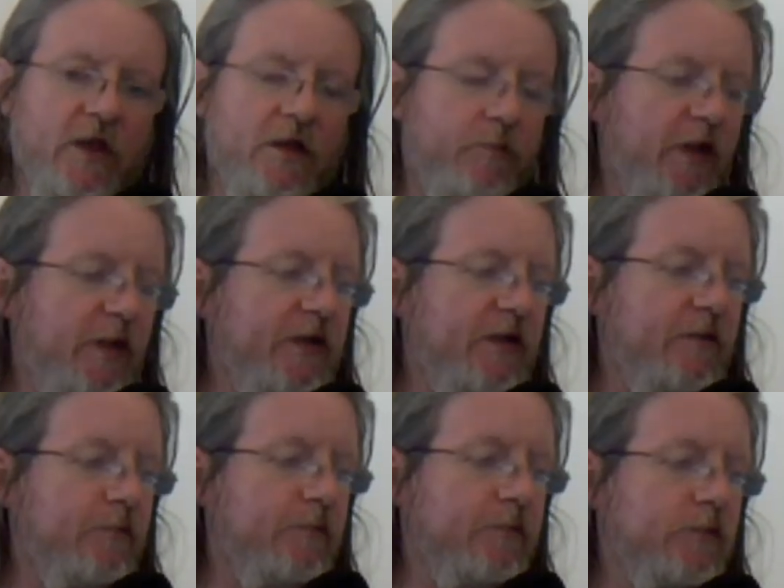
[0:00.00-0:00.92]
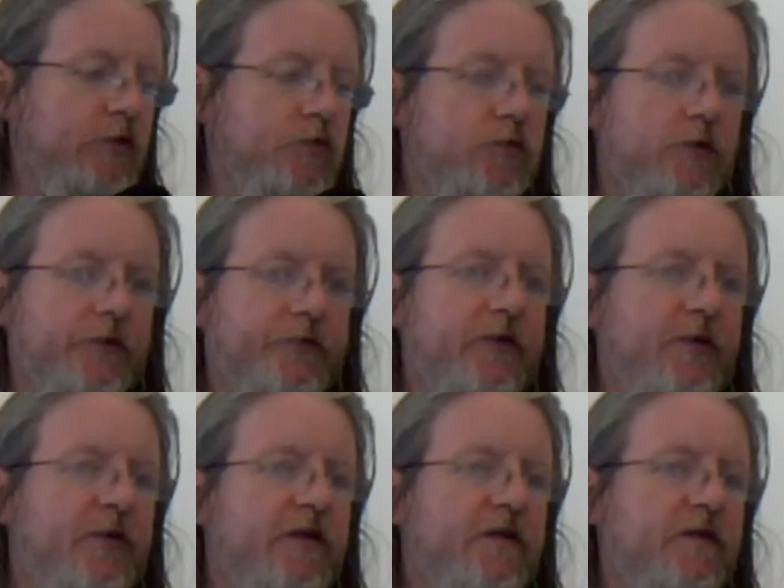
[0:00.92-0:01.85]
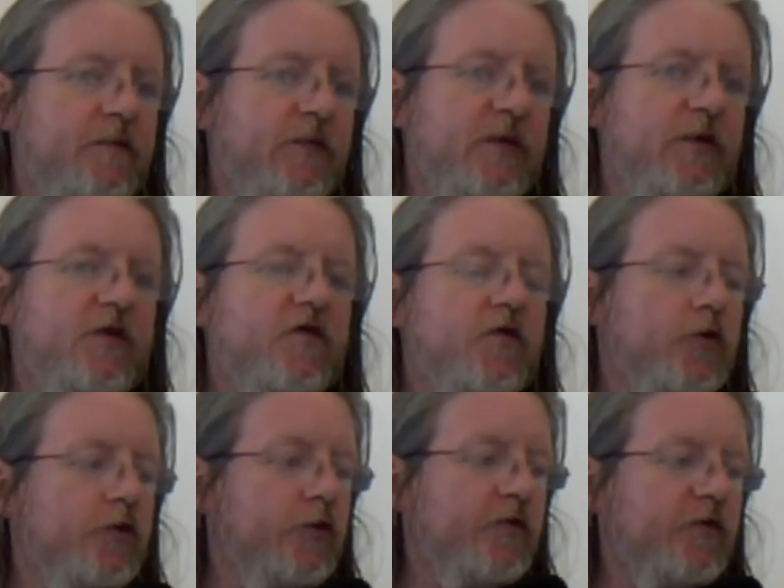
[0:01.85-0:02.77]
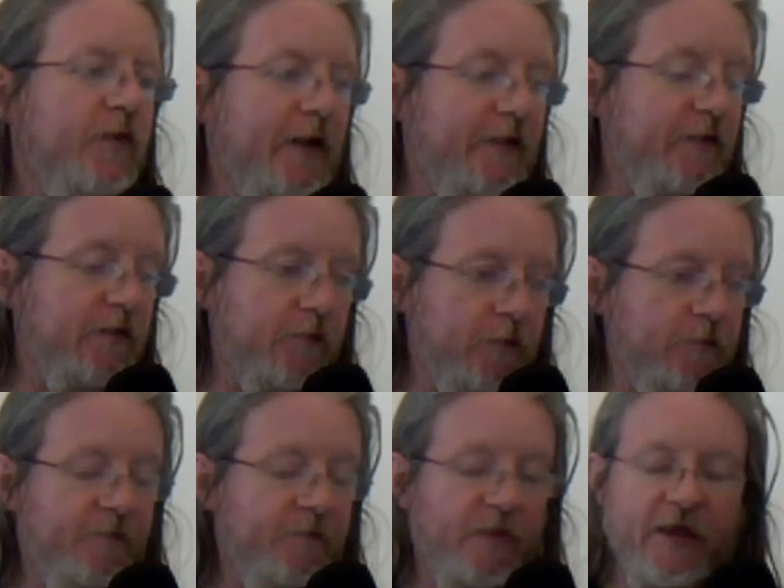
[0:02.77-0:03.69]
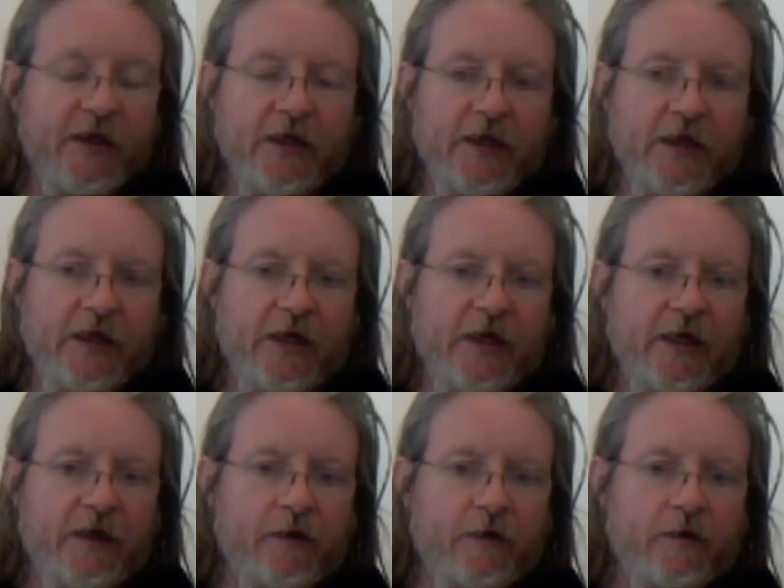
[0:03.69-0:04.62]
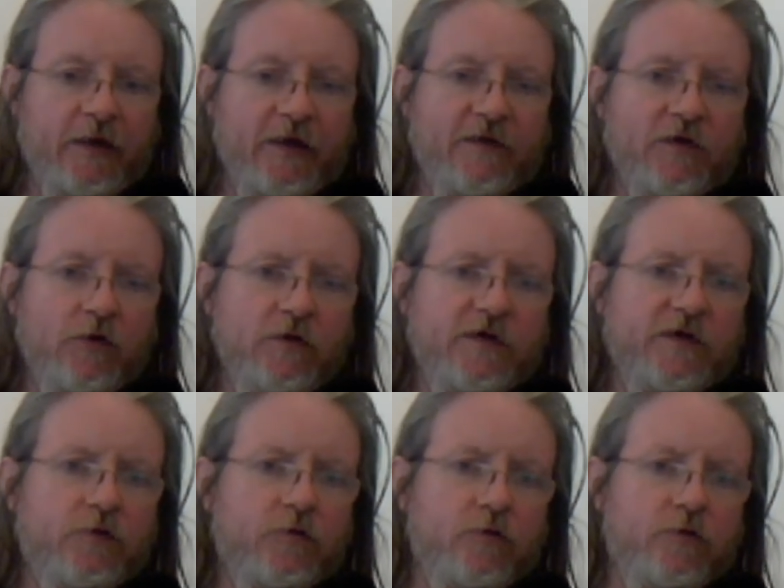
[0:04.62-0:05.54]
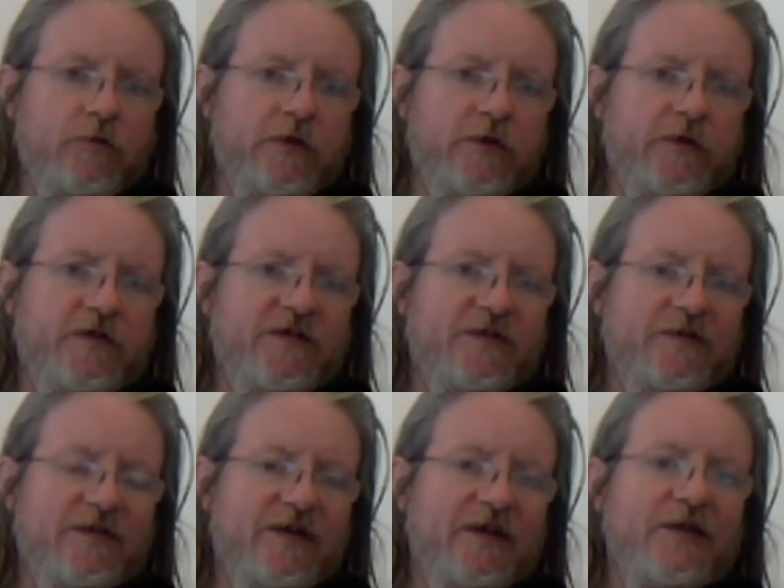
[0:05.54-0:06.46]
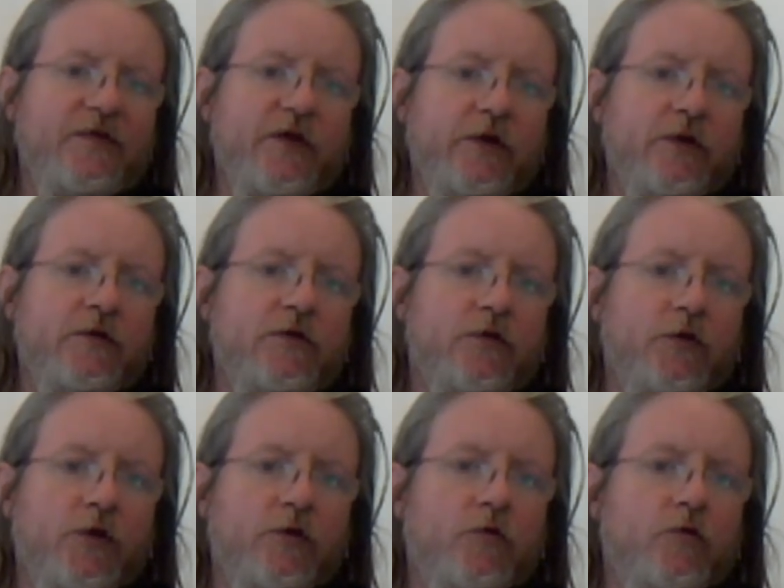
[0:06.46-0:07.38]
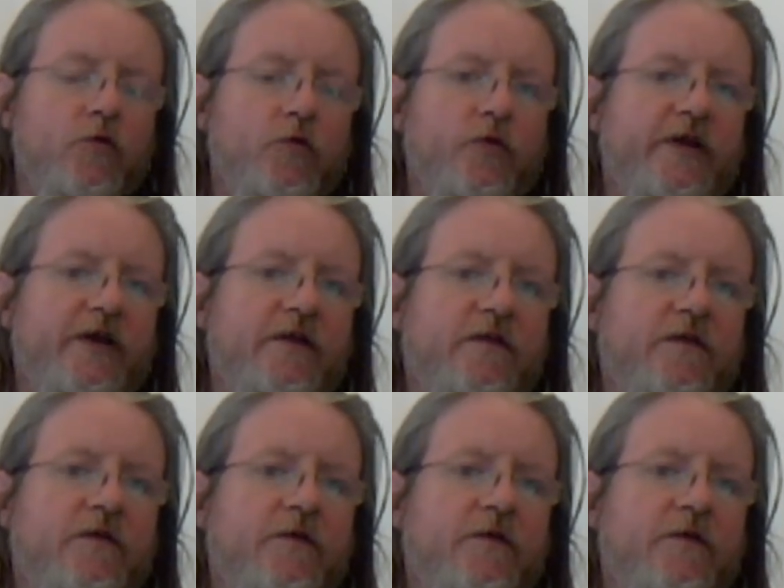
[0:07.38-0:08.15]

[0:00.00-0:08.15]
maybe 2 or 3 minutes, maybe 4 or 5 even. And it's also significant to know that